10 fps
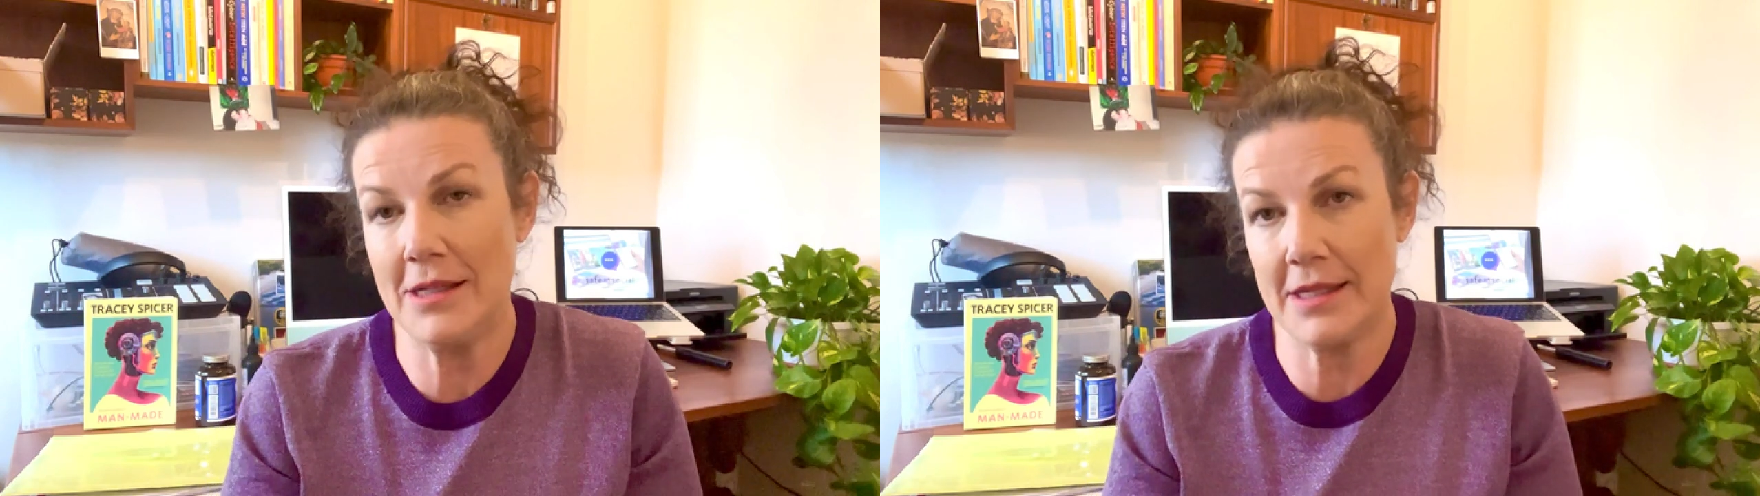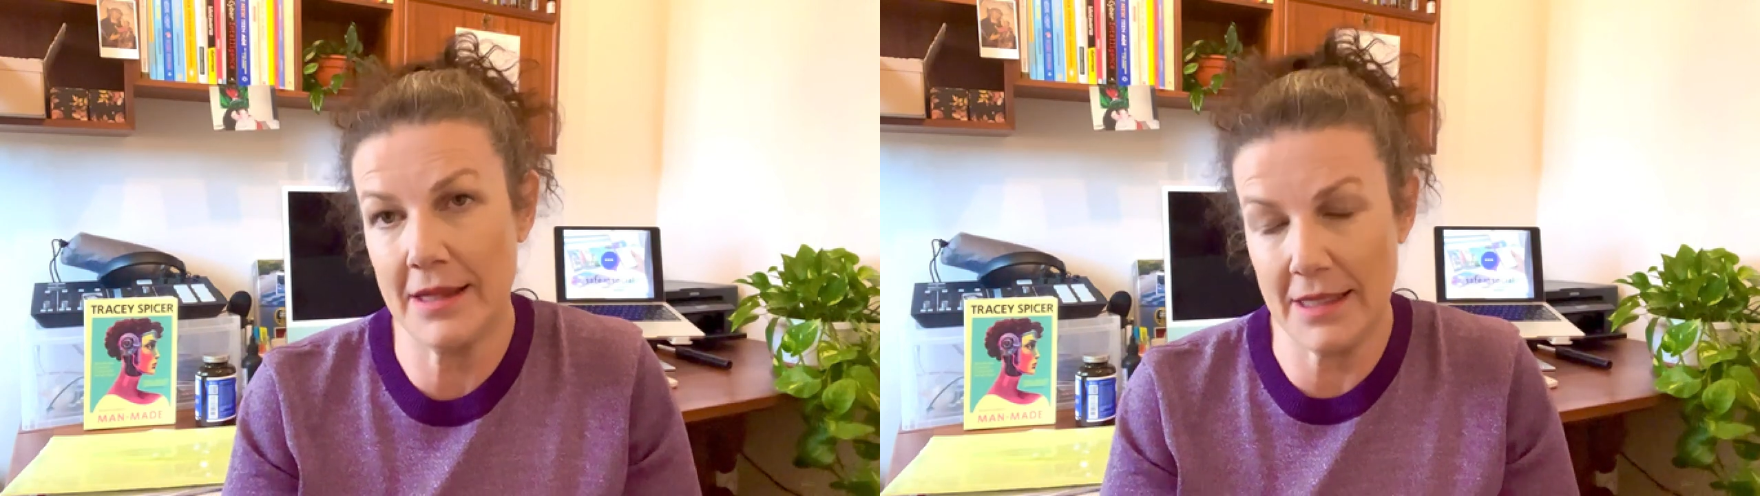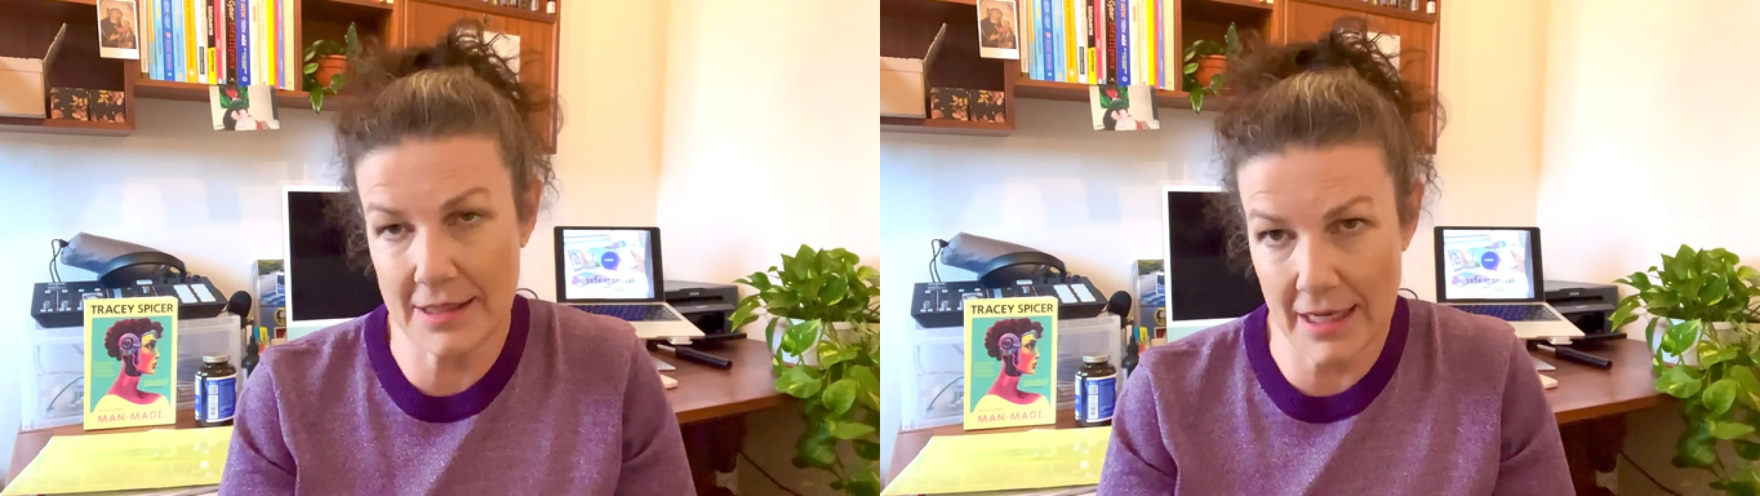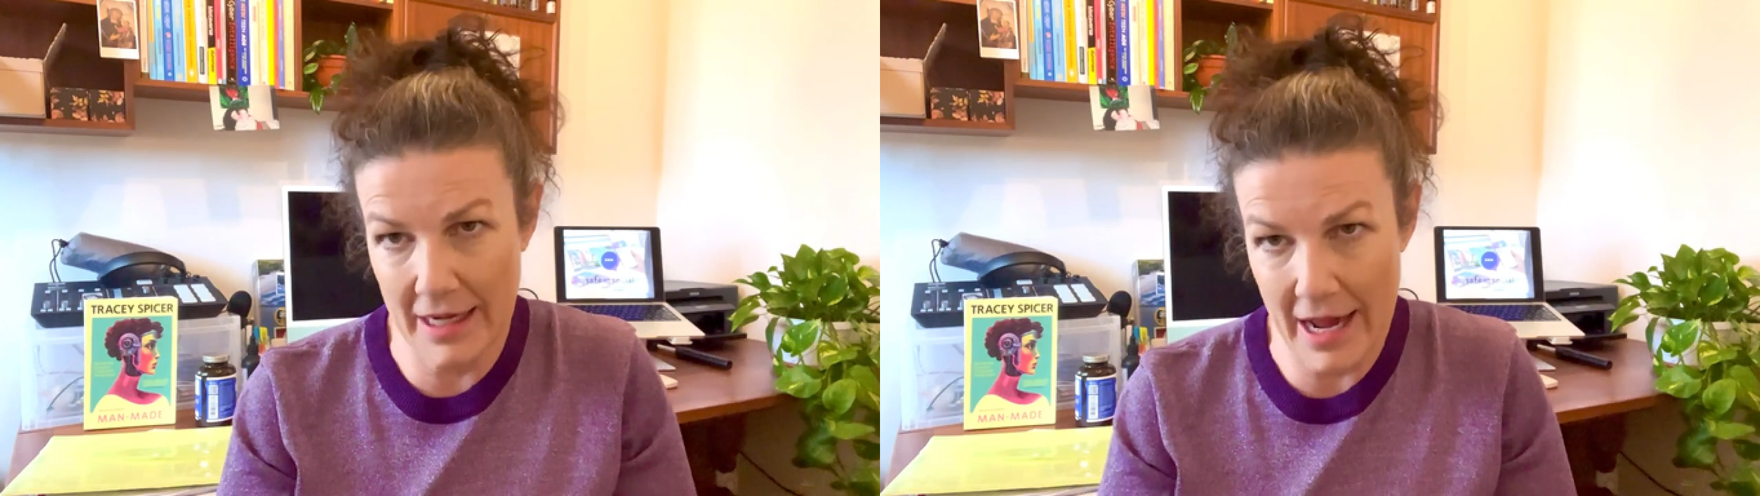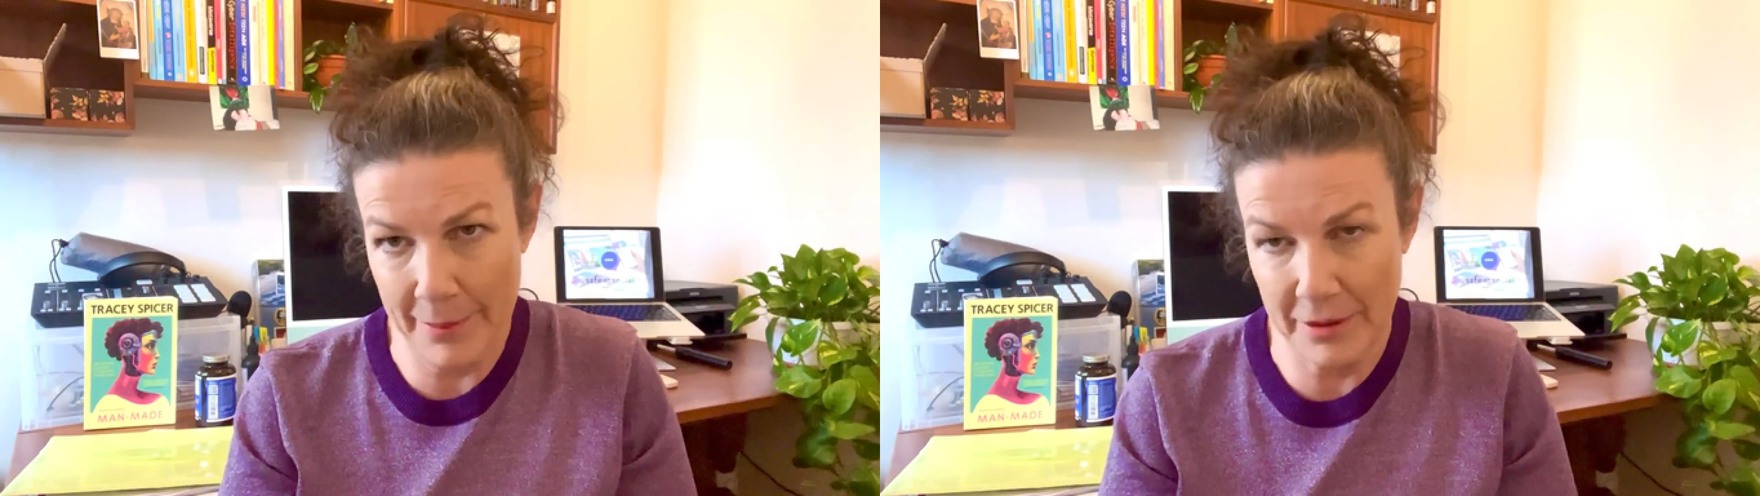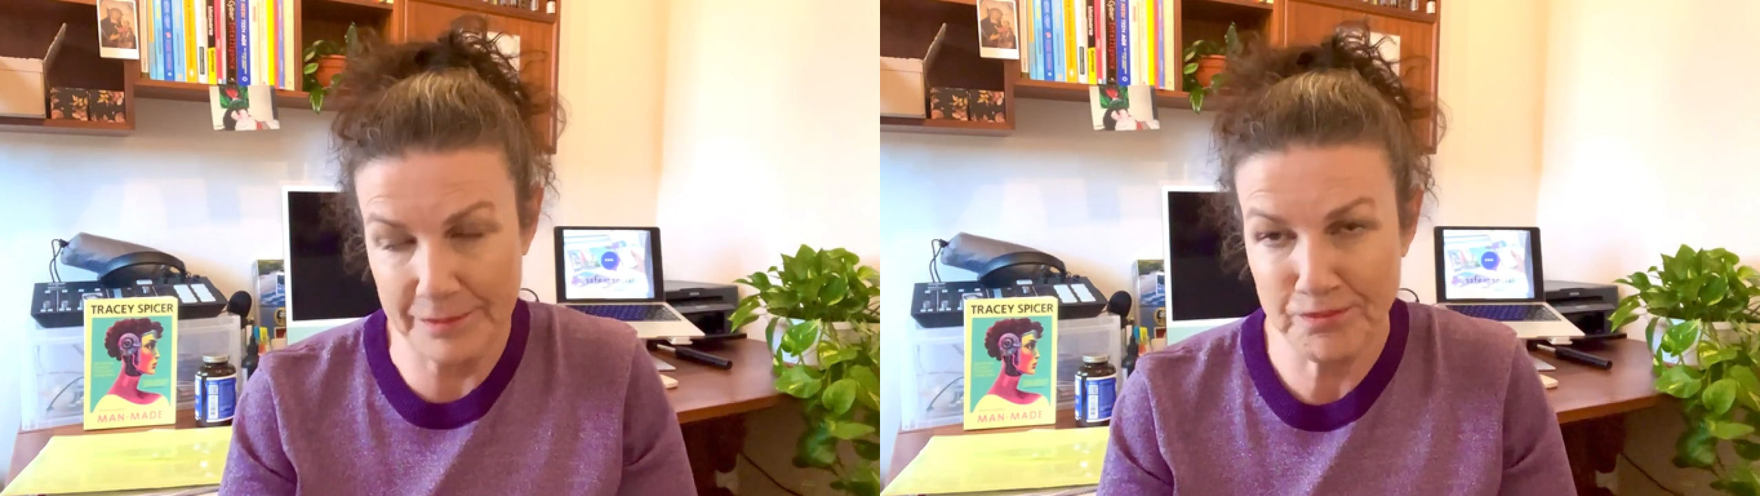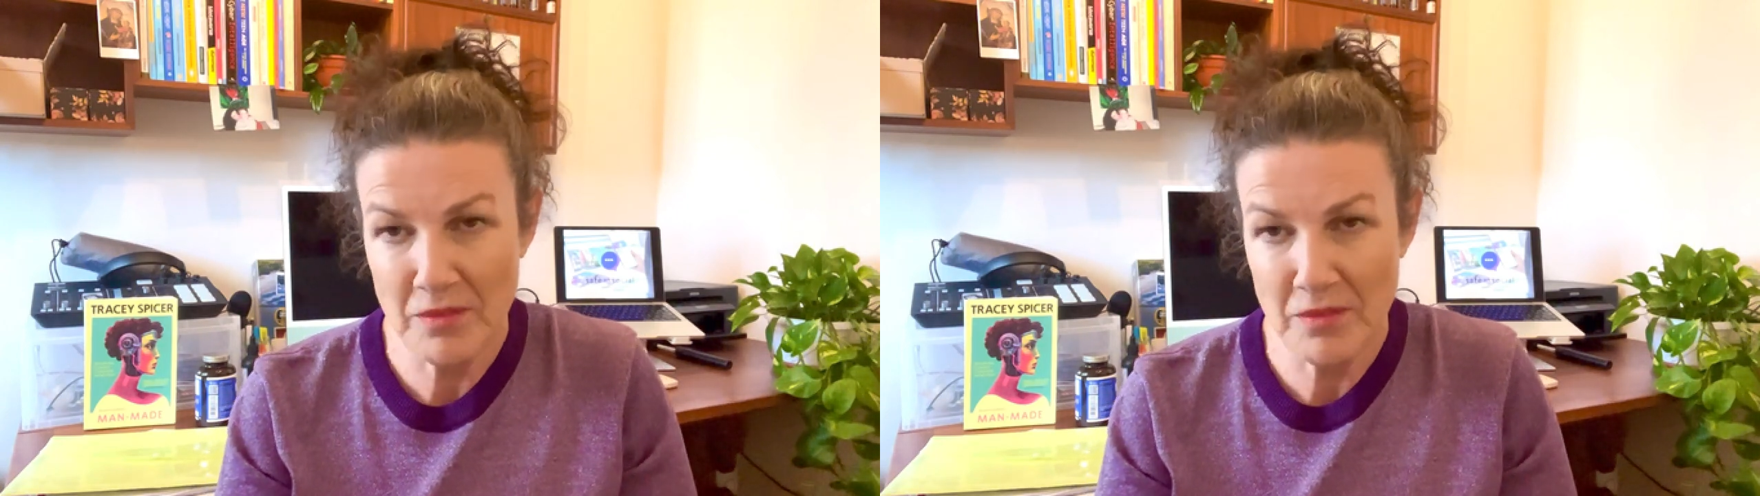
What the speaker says: that this can happen.